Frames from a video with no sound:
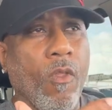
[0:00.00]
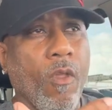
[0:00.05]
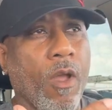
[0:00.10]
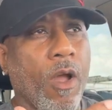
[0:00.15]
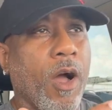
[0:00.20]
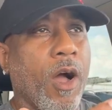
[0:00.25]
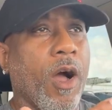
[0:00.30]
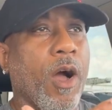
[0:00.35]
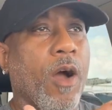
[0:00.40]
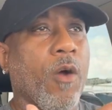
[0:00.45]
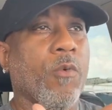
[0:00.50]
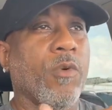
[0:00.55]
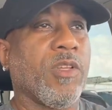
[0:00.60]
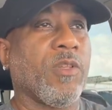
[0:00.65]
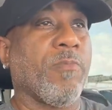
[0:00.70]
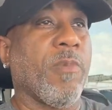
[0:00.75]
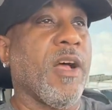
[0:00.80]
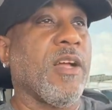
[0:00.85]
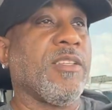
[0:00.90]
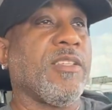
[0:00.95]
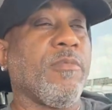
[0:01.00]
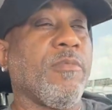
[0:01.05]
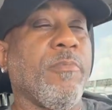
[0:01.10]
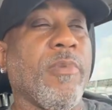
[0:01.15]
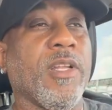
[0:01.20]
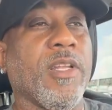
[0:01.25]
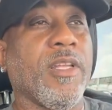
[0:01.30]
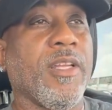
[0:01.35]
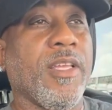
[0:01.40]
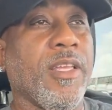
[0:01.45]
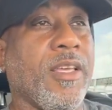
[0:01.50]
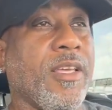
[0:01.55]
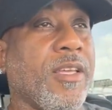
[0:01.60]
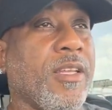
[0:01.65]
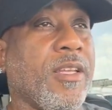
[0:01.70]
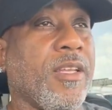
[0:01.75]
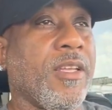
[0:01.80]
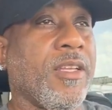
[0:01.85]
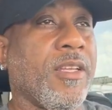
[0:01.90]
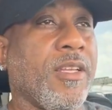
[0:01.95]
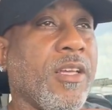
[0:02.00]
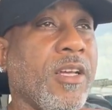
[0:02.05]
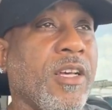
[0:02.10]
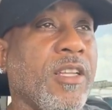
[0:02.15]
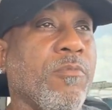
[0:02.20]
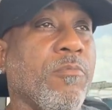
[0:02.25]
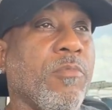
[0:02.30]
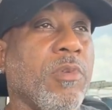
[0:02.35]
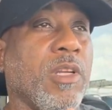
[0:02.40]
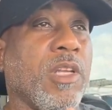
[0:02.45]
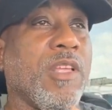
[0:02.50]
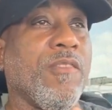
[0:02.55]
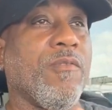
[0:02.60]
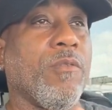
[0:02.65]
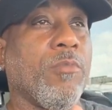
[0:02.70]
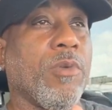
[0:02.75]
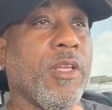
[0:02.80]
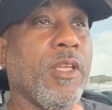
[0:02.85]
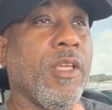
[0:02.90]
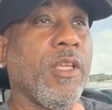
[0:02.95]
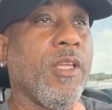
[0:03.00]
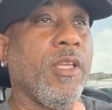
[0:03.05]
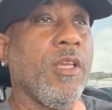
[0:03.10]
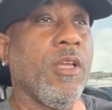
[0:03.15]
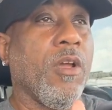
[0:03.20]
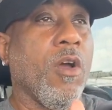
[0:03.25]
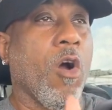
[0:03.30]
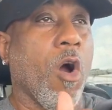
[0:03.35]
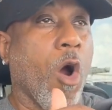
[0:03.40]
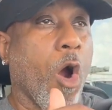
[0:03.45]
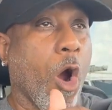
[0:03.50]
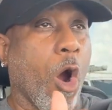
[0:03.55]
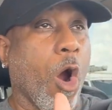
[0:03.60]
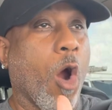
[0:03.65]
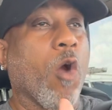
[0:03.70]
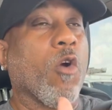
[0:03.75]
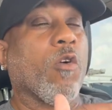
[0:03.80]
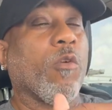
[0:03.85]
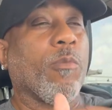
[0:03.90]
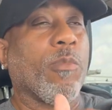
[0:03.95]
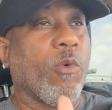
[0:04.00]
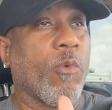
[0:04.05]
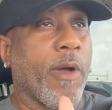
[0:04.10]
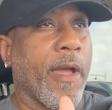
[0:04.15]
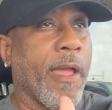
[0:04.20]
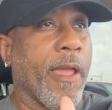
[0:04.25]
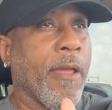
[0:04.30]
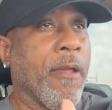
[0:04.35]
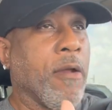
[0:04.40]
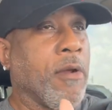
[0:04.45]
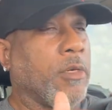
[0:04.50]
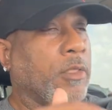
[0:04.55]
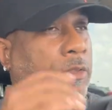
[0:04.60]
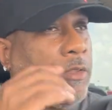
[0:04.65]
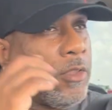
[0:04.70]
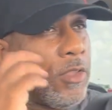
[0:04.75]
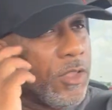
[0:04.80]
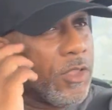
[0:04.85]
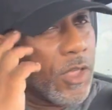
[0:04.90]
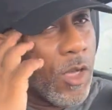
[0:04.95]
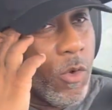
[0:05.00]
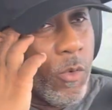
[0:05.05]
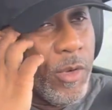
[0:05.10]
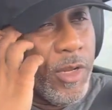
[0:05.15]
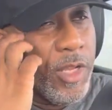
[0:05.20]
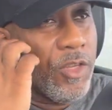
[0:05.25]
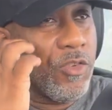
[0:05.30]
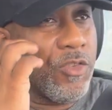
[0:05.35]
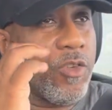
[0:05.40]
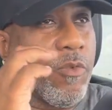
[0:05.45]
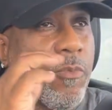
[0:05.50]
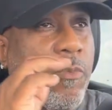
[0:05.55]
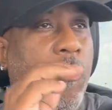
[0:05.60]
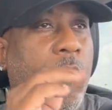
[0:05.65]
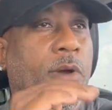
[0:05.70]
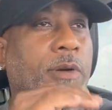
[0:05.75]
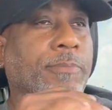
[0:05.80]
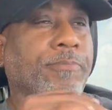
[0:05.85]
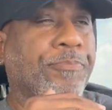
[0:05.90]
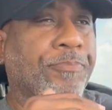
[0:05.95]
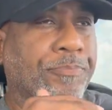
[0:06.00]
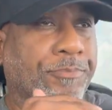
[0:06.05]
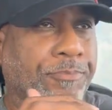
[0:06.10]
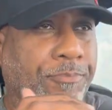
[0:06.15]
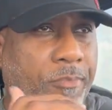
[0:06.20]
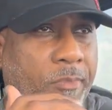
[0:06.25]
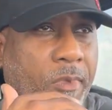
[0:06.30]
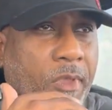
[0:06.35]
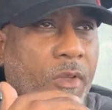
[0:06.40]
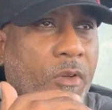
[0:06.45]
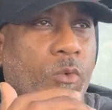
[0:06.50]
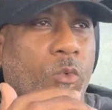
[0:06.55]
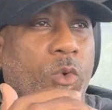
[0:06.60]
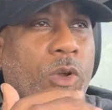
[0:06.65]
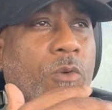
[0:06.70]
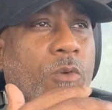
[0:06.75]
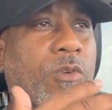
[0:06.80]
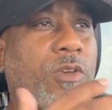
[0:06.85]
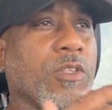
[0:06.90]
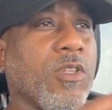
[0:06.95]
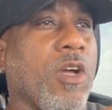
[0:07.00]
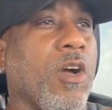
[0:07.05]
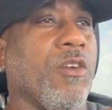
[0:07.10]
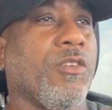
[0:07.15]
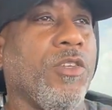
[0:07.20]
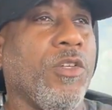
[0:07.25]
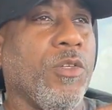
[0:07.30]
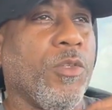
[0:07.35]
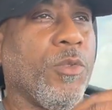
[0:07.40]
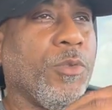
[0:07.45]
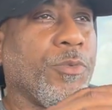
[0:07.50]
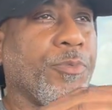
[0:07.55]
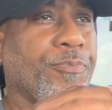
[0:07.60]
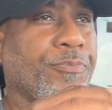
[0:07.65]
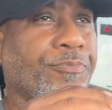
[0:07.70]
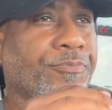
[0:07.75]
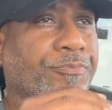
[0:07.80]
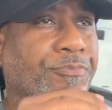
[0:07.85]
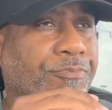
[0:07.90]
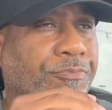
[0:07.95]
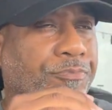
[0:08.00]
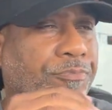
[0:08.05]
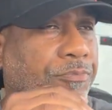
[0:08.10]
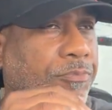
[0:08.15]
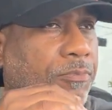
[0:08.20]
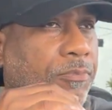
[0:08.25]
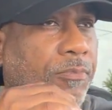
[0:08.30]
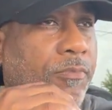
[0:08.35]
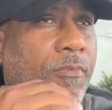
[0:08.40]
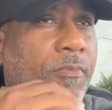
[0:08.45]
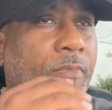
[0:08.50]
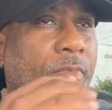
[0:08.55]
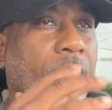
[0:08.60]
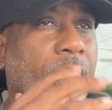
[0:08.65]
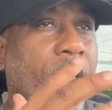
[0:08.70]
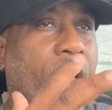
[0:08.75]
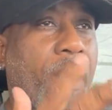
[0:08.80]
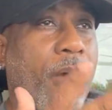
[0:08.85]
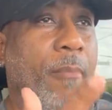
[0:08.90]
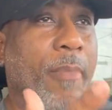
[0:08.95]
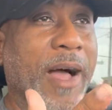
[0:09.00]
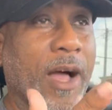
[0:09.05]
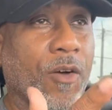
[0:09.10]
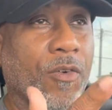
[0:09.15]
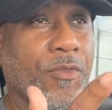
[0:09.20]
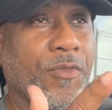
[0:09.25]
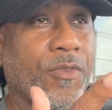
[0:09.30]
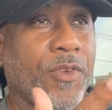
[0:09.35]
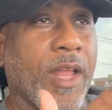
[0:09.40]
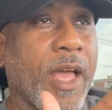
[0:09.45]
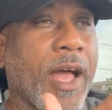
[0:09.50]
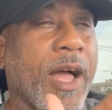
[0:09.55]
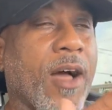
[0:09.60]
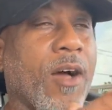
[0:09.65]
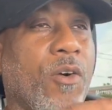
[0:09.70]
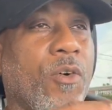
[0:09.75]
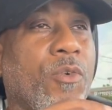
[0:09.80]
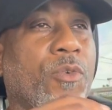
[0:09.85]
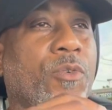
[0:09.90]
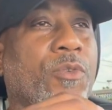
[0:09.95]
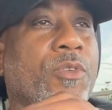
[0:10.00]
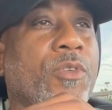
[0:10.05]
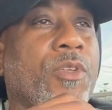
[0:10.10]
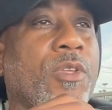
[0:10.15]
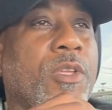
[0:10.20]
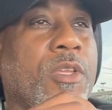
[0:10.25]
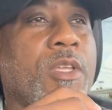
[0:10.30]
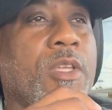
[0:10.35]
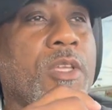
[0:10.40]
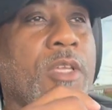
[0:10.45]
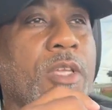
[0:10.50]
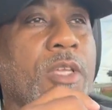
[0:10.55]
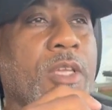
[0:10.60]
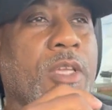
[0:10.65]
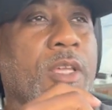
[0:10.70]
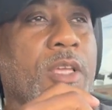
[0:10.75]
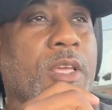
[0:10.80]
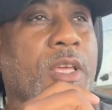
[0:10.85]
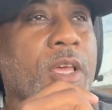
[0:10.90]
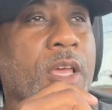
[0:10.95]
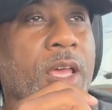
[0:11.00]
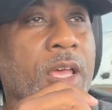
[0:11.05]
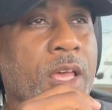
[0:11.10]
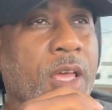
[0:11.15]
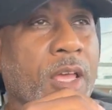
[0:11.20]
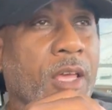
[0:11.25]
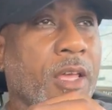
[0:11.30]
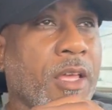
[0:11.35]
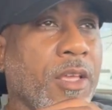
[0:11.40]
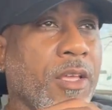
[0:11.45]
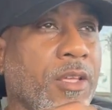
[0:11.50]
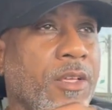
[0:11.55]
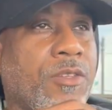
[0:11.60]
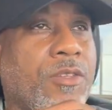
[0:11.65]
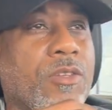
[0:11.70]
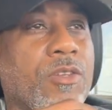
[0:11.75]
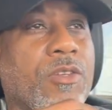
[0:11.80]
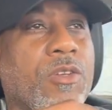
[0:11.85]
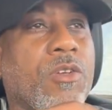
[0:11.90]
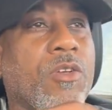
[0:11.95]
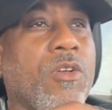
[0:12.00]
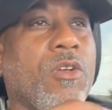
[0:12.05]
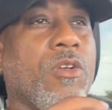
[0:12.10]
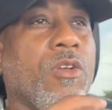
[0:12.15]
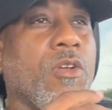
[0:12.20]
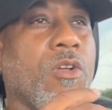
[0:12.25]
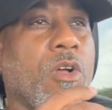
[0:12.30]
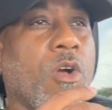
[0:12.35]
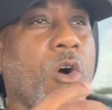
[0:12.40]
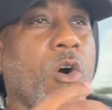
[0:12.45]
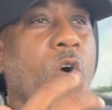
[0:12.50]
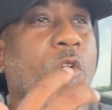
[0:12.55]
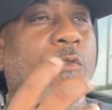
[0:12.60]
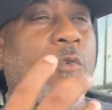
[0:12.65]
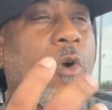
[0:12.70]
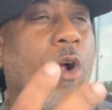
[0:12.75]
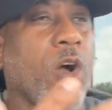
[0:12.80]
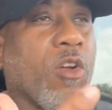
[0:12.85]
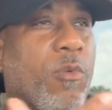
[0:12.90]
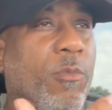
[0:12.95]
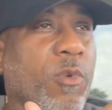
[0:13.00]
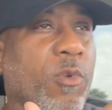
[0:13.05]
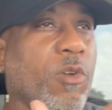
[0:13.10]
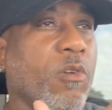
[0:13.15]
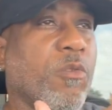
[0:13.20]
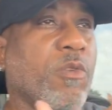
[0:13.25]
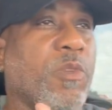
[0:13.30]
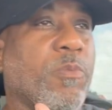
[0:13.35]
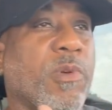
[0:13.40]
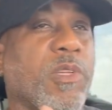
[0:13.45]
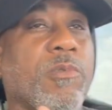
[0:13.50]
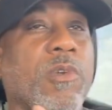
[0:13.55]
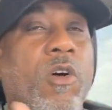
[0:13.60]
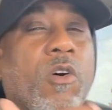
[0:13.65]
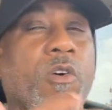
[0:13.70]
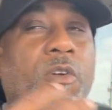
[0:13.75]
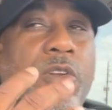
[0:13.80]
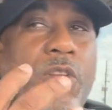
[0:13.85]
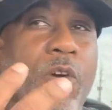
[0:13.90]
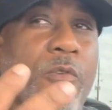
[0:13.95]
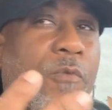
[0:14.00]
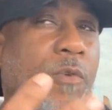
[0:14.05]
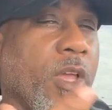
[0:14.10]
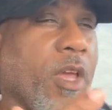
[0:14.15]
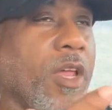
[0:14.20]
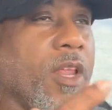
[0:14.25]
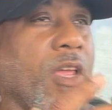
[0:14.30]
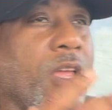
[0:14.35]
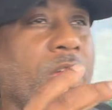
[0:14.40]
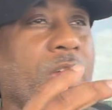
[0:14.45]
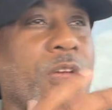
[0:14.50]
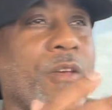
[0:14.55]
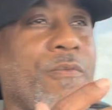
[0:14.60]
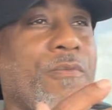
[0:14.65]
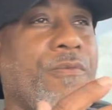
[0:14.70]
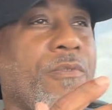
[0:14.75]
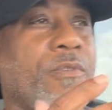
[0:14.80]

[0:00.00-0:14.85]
uh, responsibility in an unbelievably horrible way. So we need your support. What I want to talk to you about now is overall community response. Oh, and don't forget, if